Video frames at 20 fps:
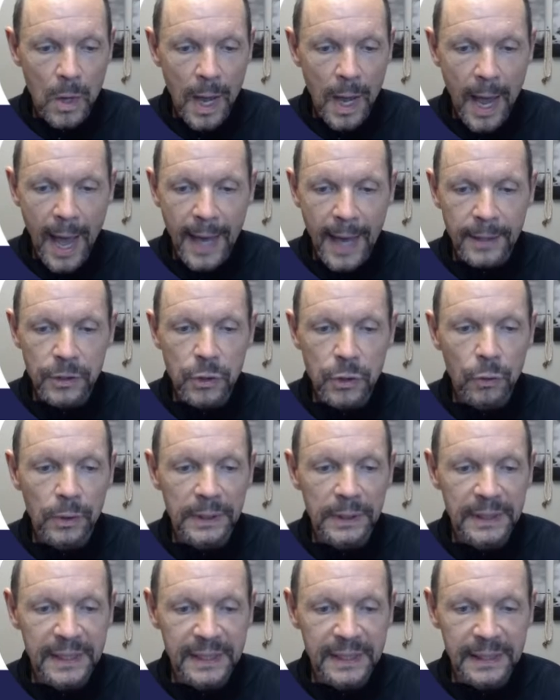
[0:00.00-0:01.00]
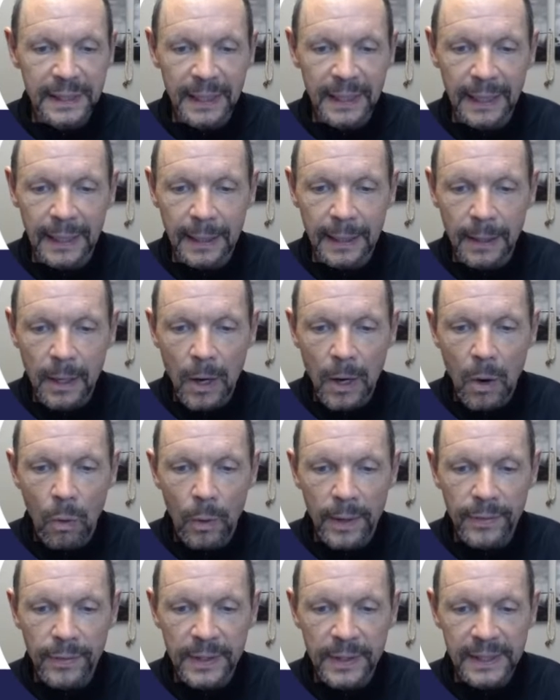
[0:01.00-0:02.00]
And you can see
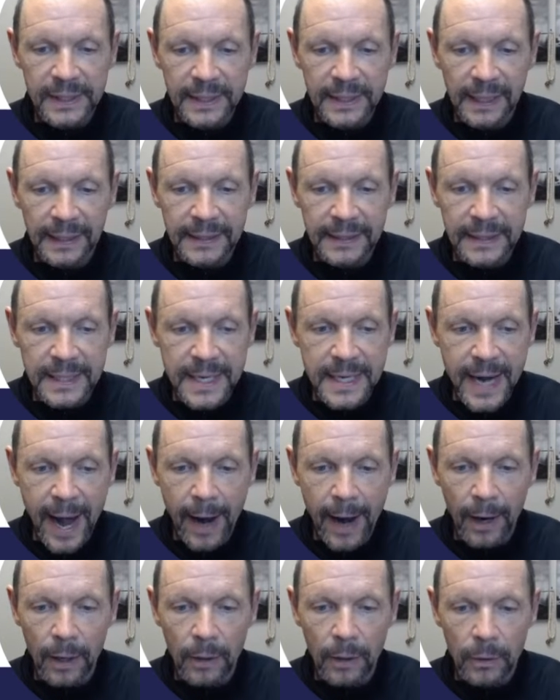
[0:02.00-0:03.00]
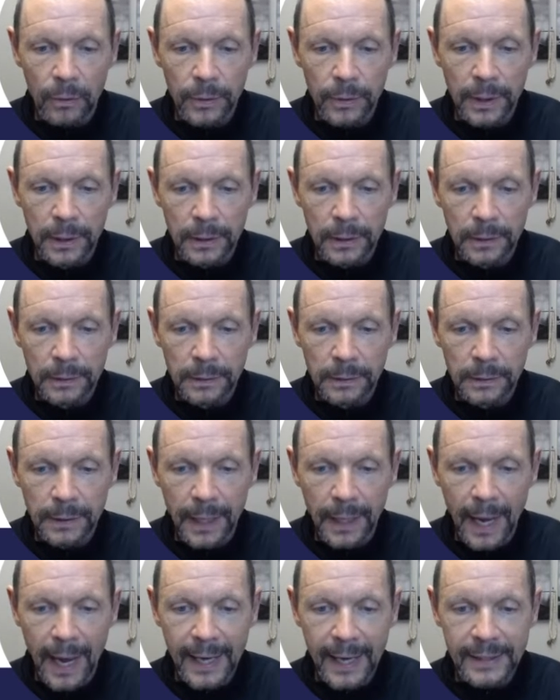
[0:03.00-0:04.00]
when this gets narrowed,
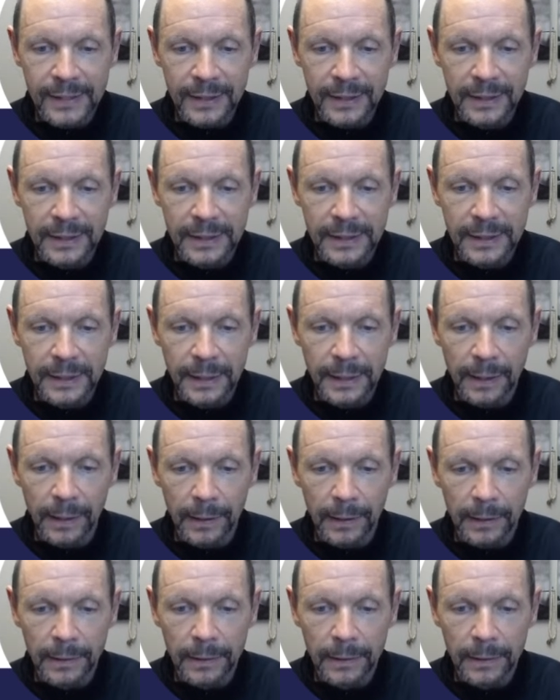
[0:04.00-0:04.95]
as it is here,